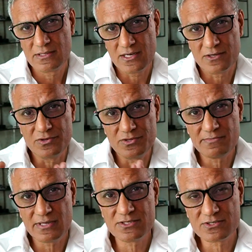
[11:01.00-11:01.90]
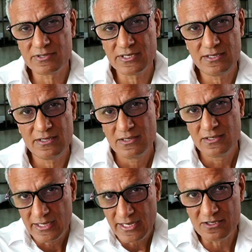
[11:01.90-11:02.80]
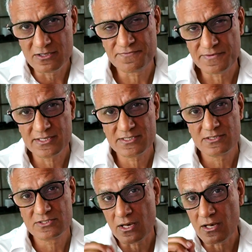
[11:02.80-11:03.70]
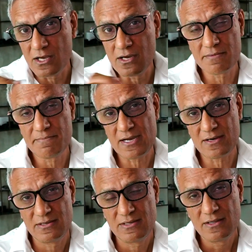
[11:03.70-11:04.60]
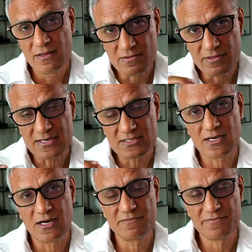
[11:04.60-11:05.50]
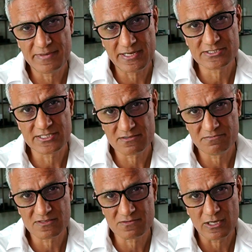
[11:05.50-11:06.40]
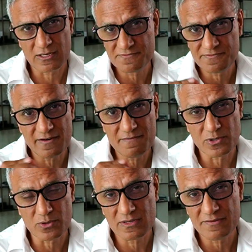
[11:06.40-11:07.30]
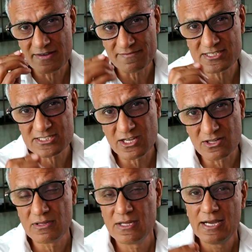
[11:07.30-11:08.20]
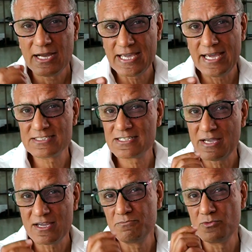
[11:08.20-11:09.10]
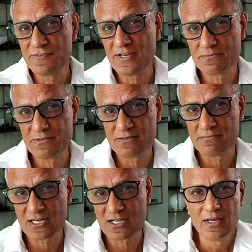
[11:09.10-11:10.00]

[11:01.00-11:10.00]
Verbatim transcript: a rudimentary interface. So learn about that side of embedded systems as well. It's very important. If you have that skill, again, it's going to make you more valuable in the market.